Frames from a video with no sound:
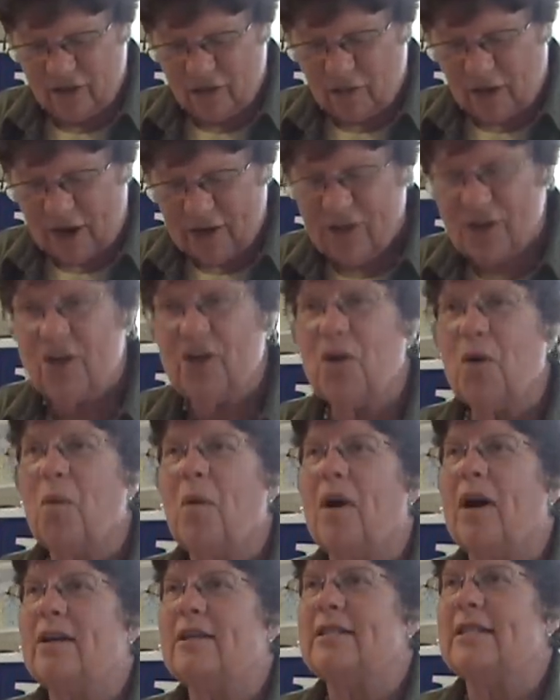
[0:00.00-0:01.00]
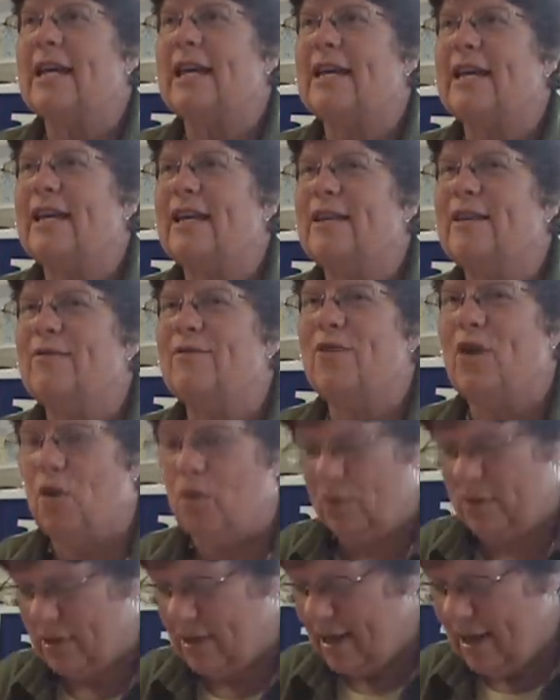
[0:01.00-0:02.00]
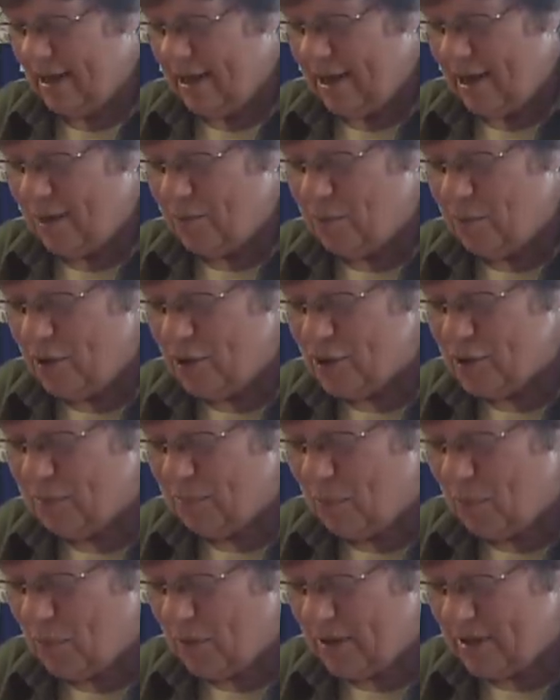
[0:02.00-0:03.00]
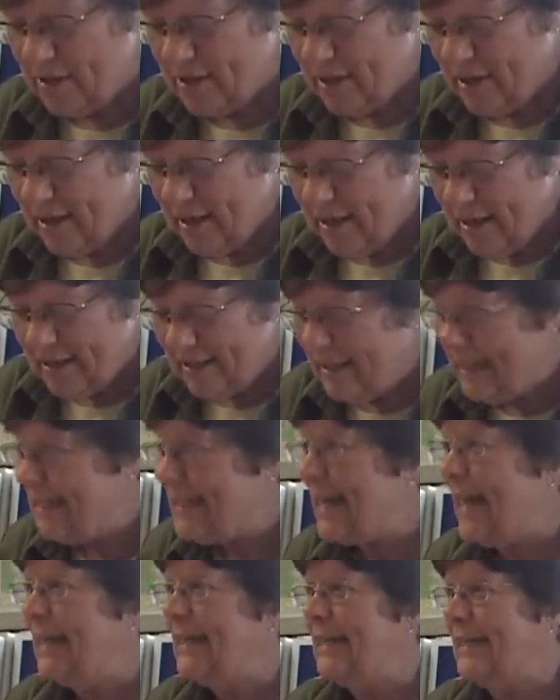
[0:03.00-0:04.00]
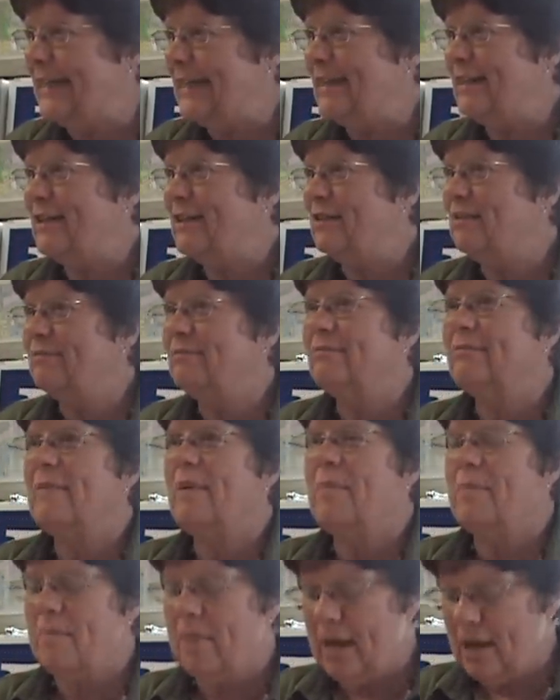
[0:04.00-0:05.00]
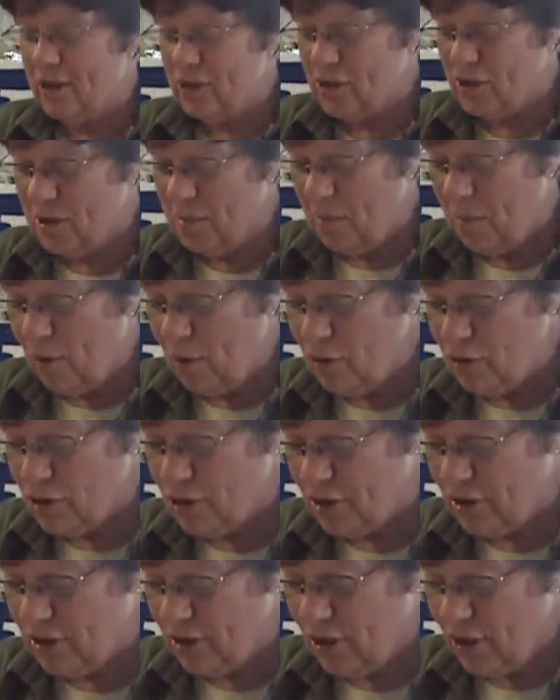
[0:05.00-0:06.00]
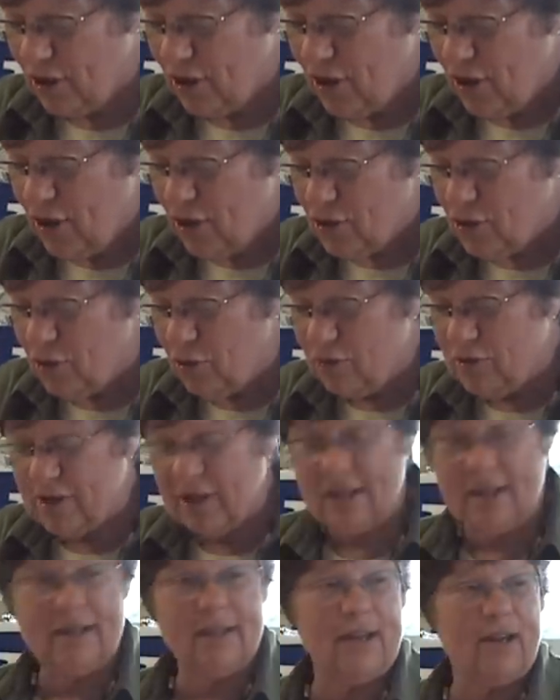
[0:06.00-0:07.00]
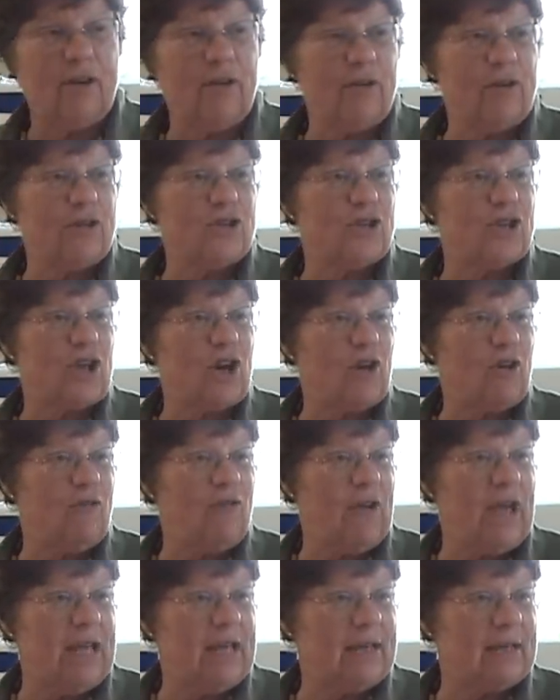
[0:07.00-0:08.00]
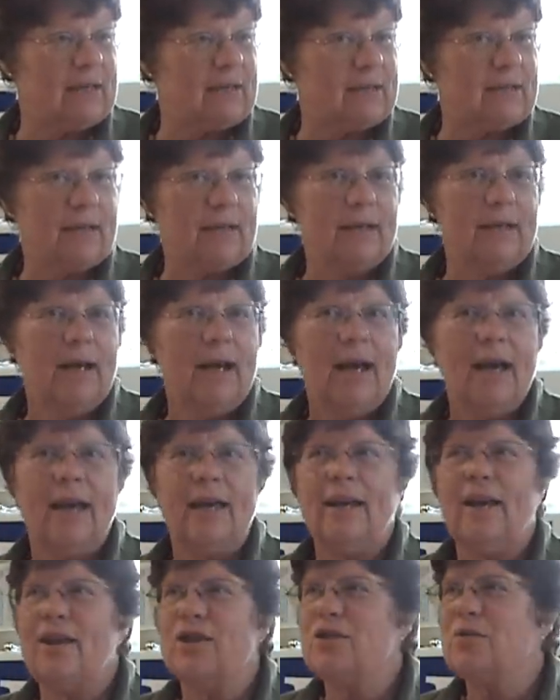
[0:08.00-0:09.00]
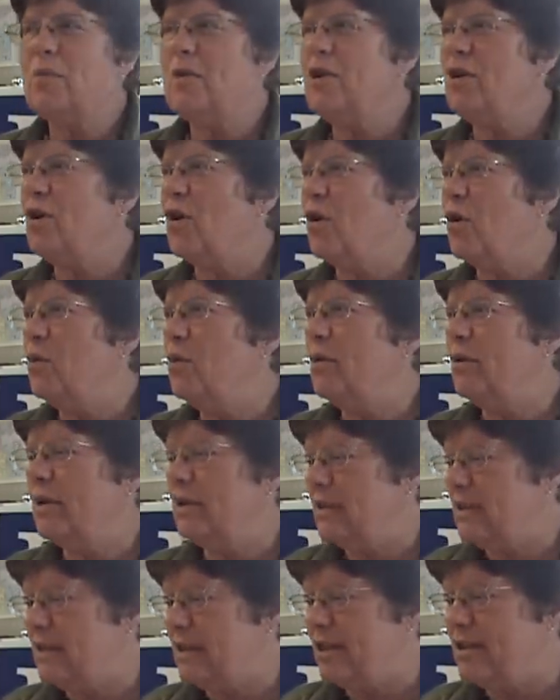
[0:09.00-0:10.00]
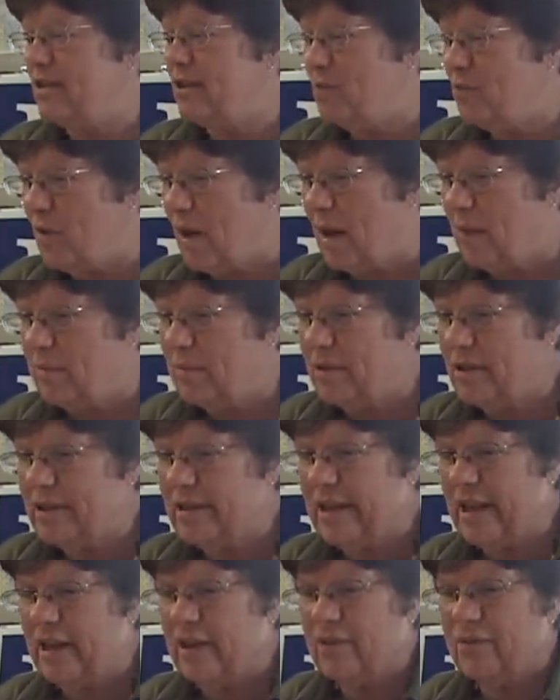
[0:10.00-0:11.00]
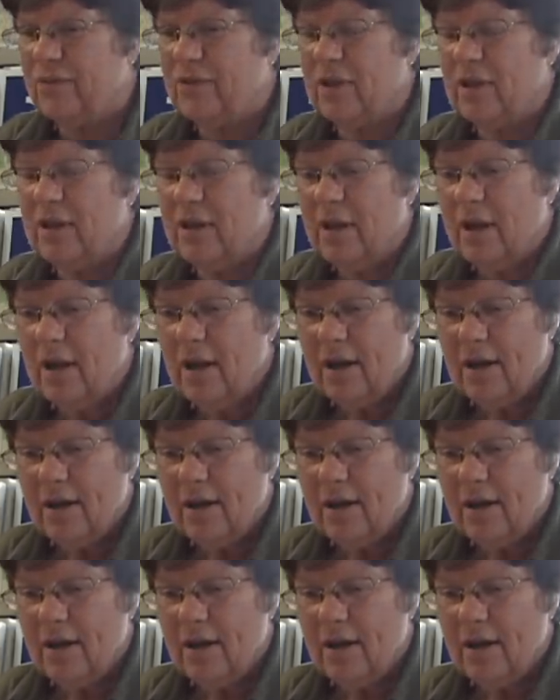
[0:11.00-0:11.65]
tries to go on taking the vote, at which point the delegate makes the motion to declare the chair vacant. And as we know, it says in Roberts that if the